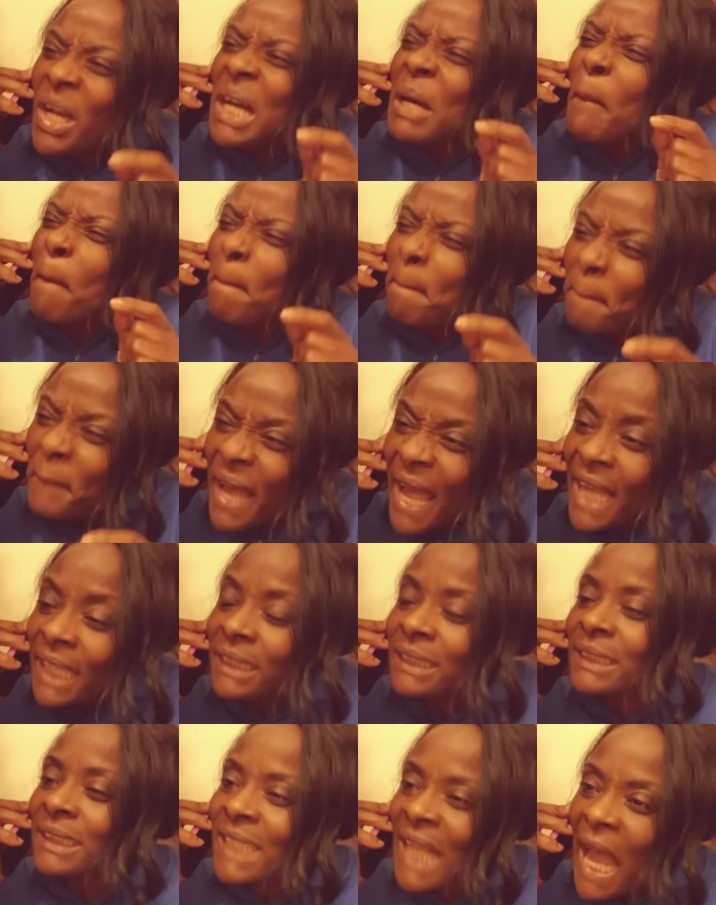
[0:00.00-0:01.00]
a
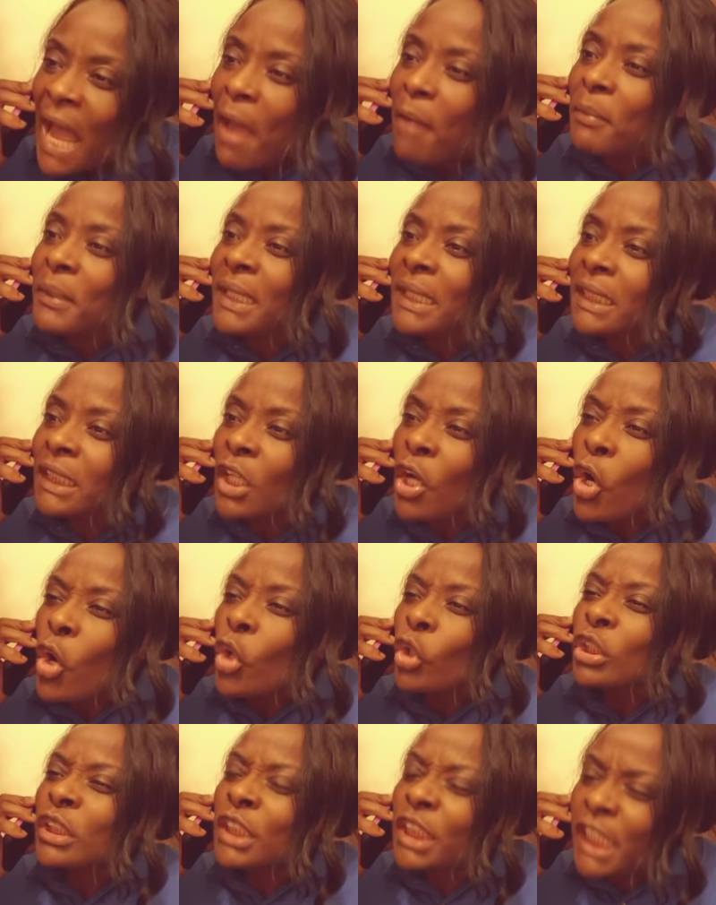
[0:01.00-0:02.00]
backstabbing,
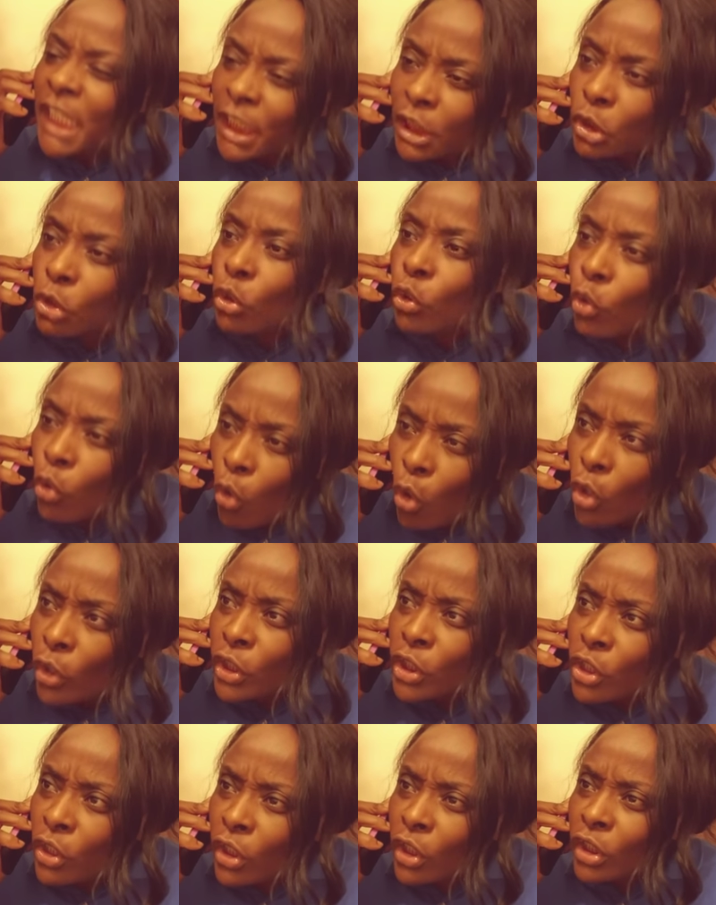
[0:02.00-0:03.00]

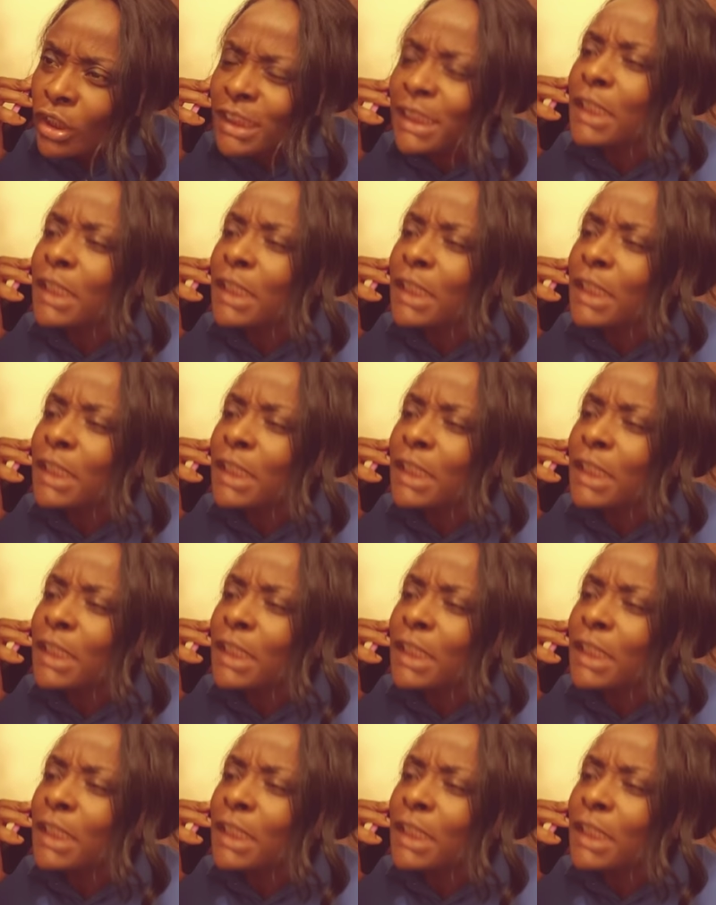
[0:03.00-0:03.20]
disloyal,